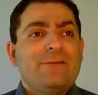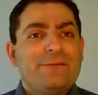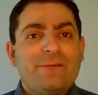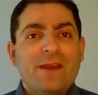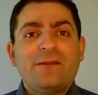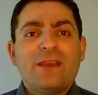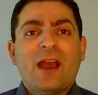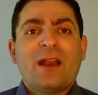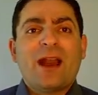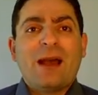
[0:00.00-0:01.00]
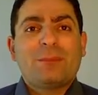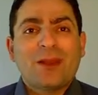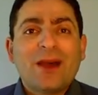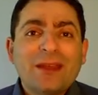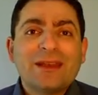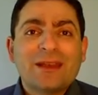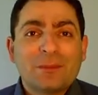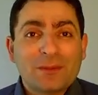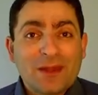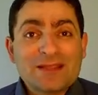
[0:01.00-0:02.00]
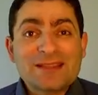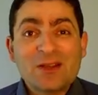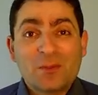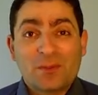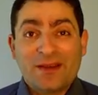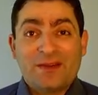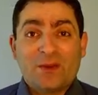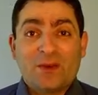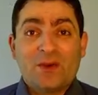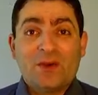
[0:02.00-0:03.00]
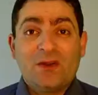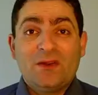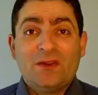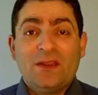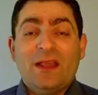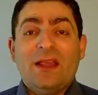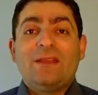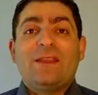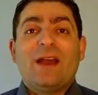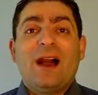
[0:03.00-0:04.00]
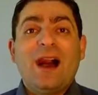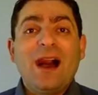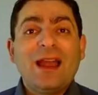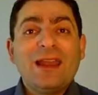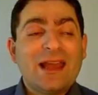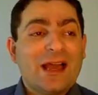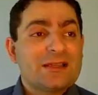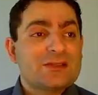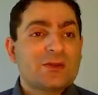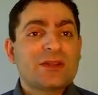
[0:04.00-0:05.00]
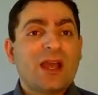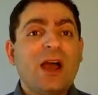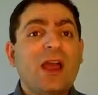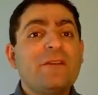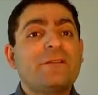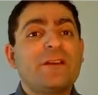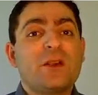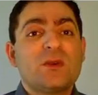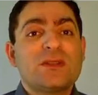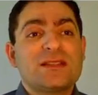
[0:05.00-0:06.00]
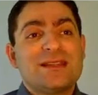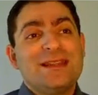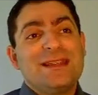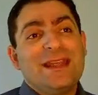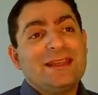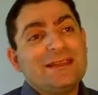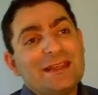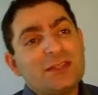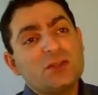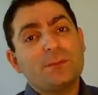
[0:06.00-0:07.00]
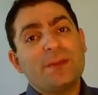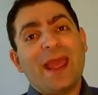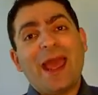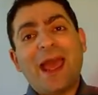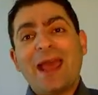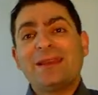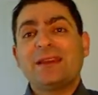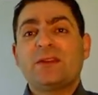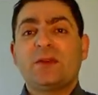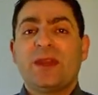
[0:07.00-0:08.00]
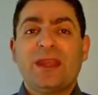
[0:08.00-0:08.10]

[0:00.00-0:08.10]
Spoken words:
when we are applying the Laplacian operator, the highlights or the high frequency need to be added to the